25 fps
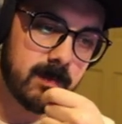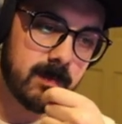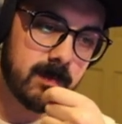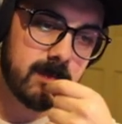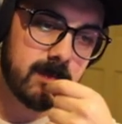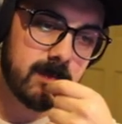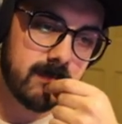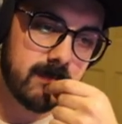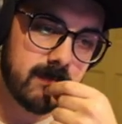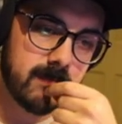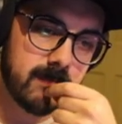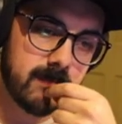You
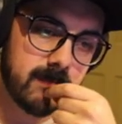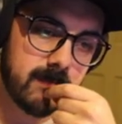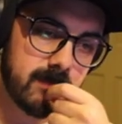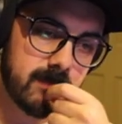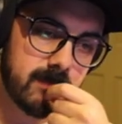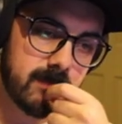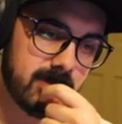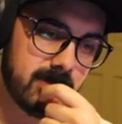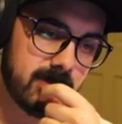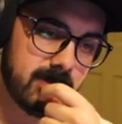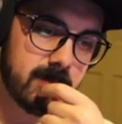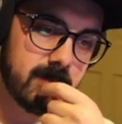know, but like
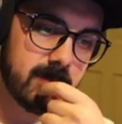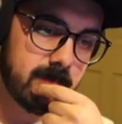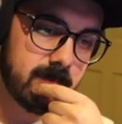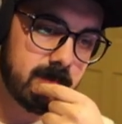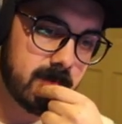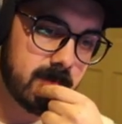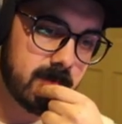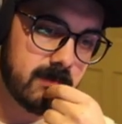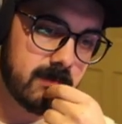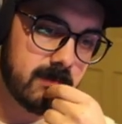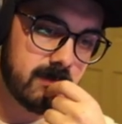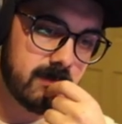I played
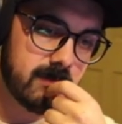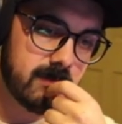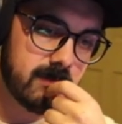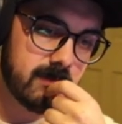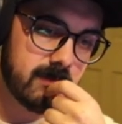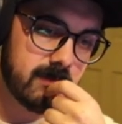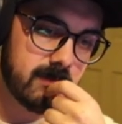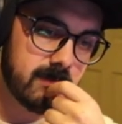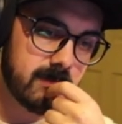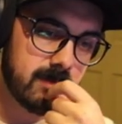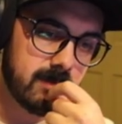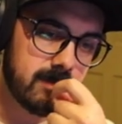Dark
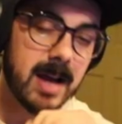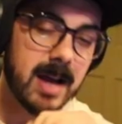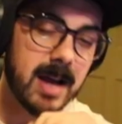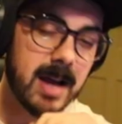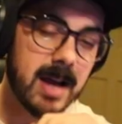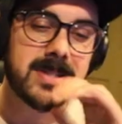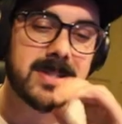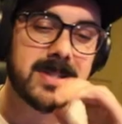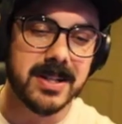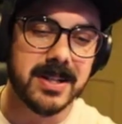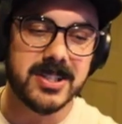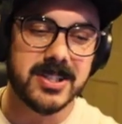Souls. I played. I'm
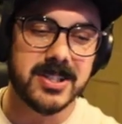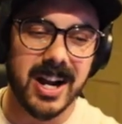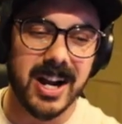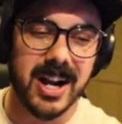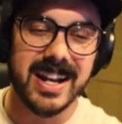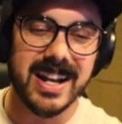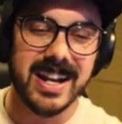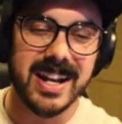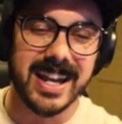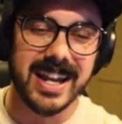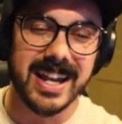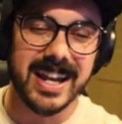still
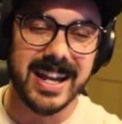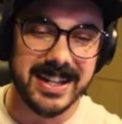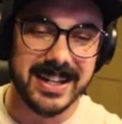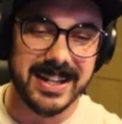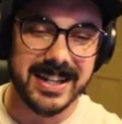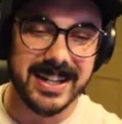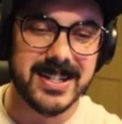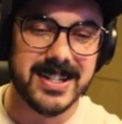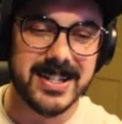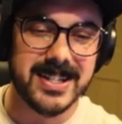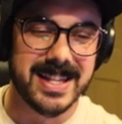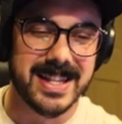trying to get
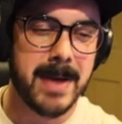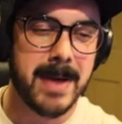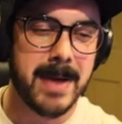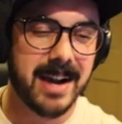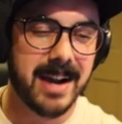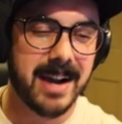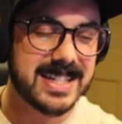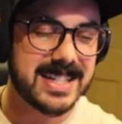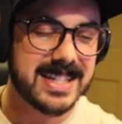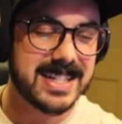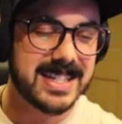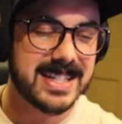used to the
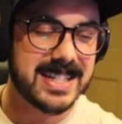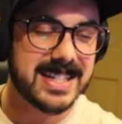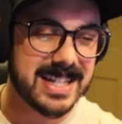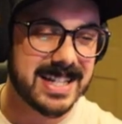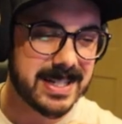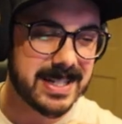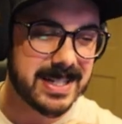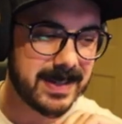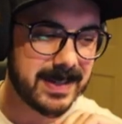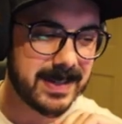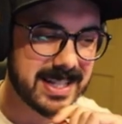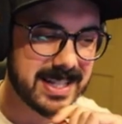parry
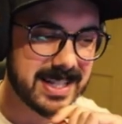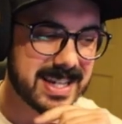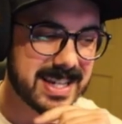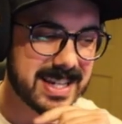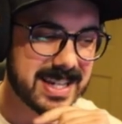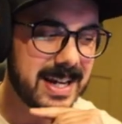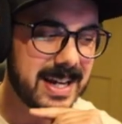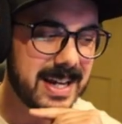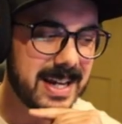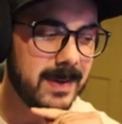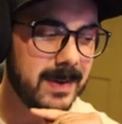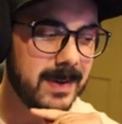system in this
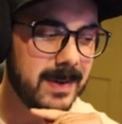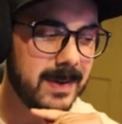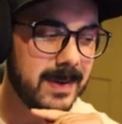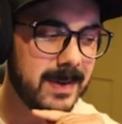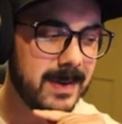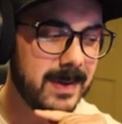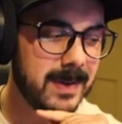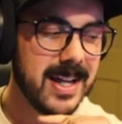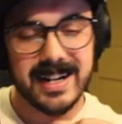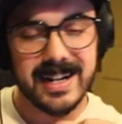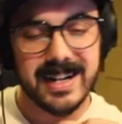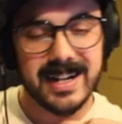game.
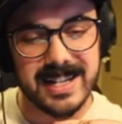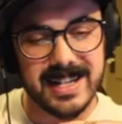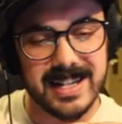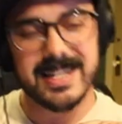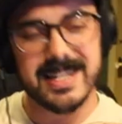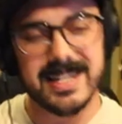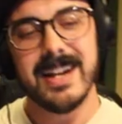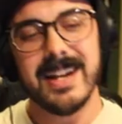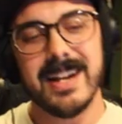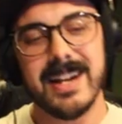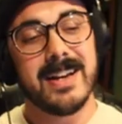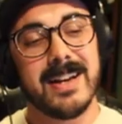Because
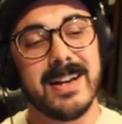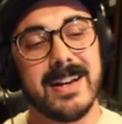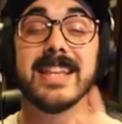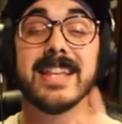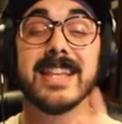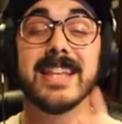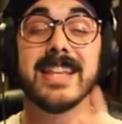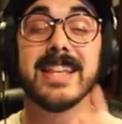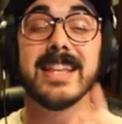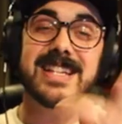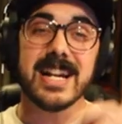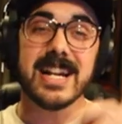
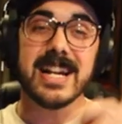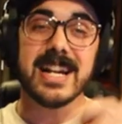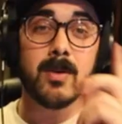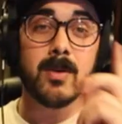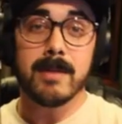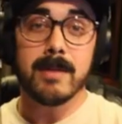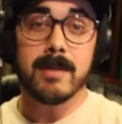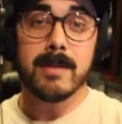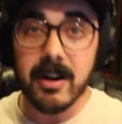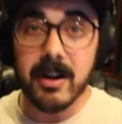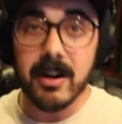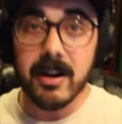that's actually
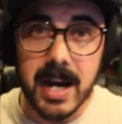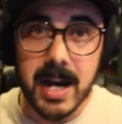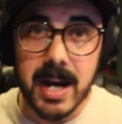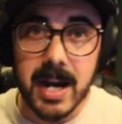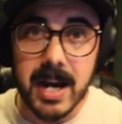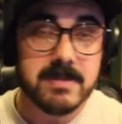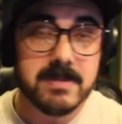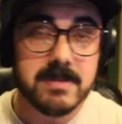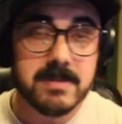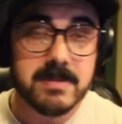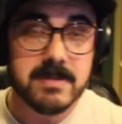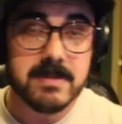one of my
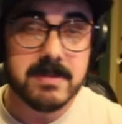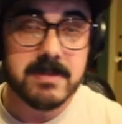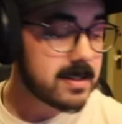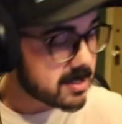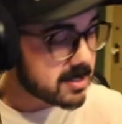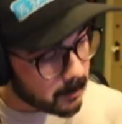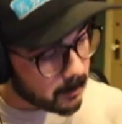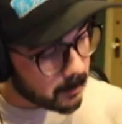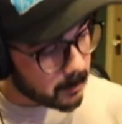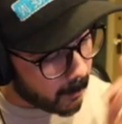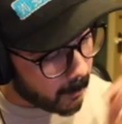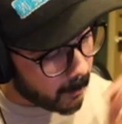gripes. That's
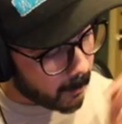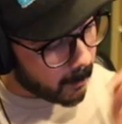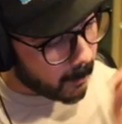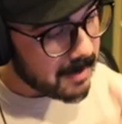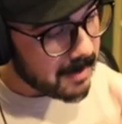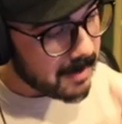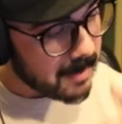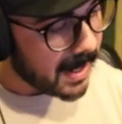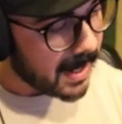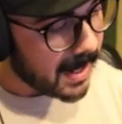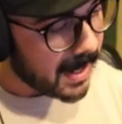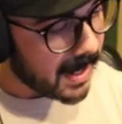one of
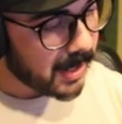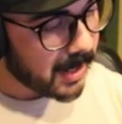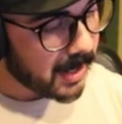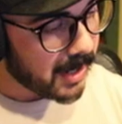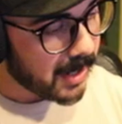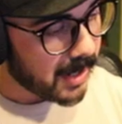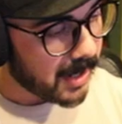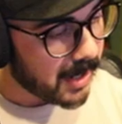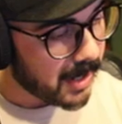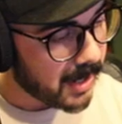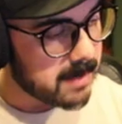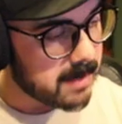my
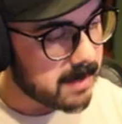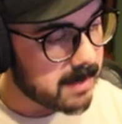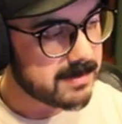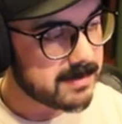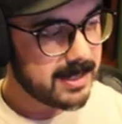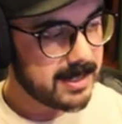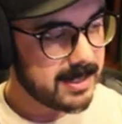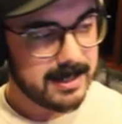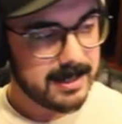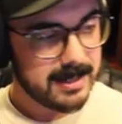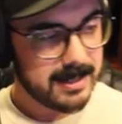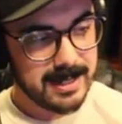gripes
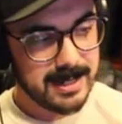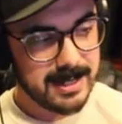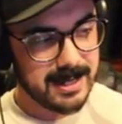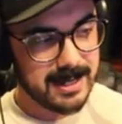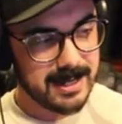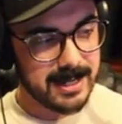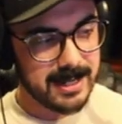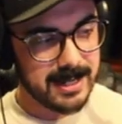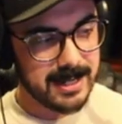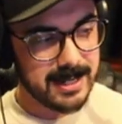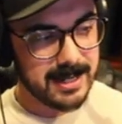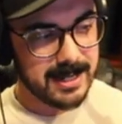
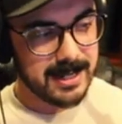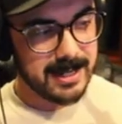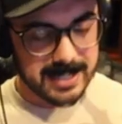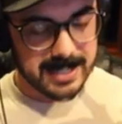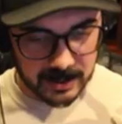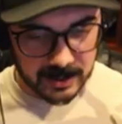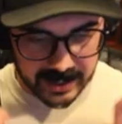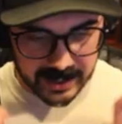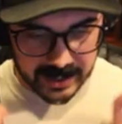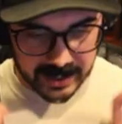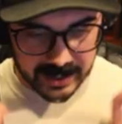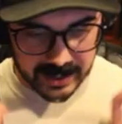is that you
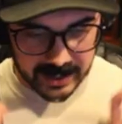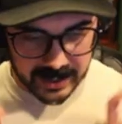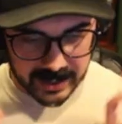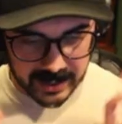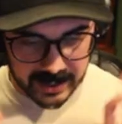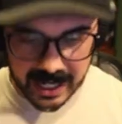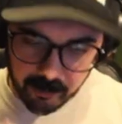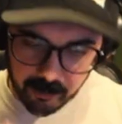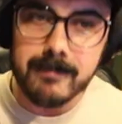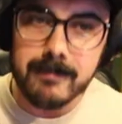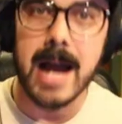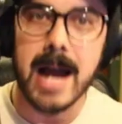can't
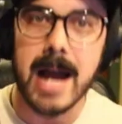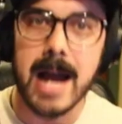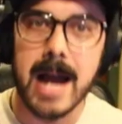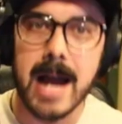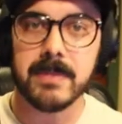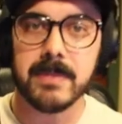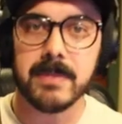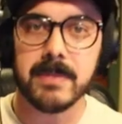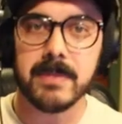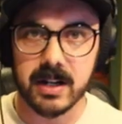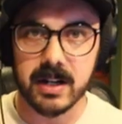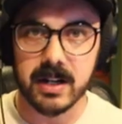remap
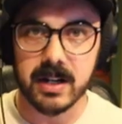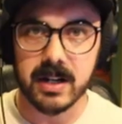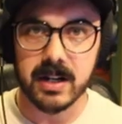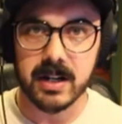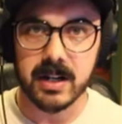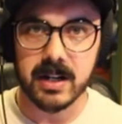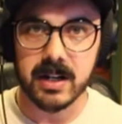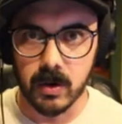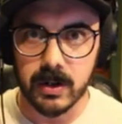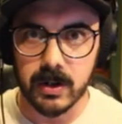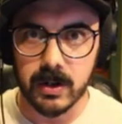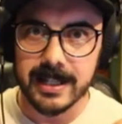the
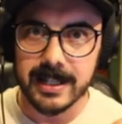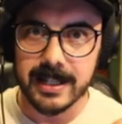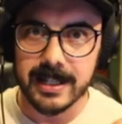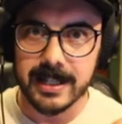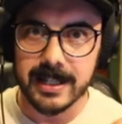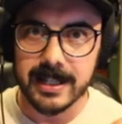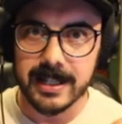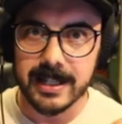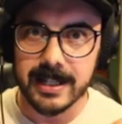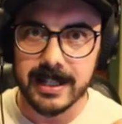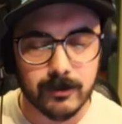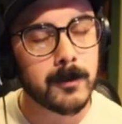controller, and
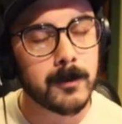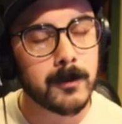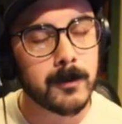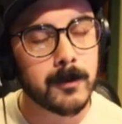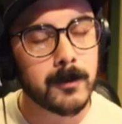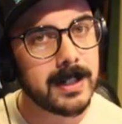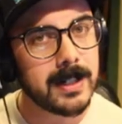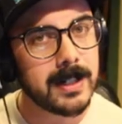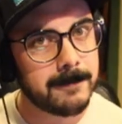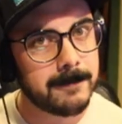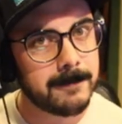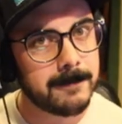that's
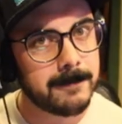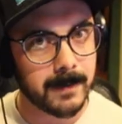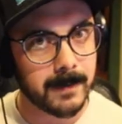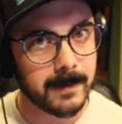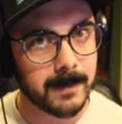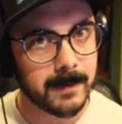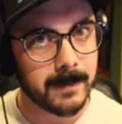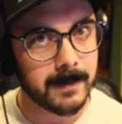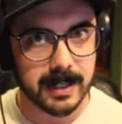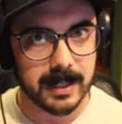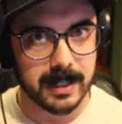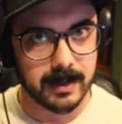really
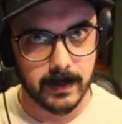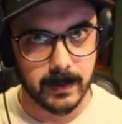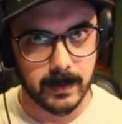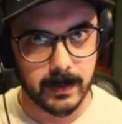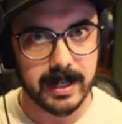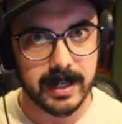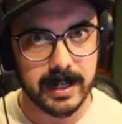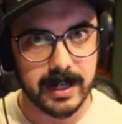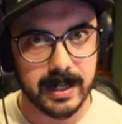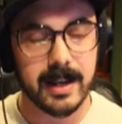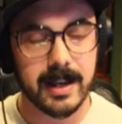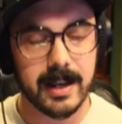freaking
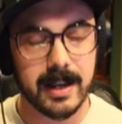annoying.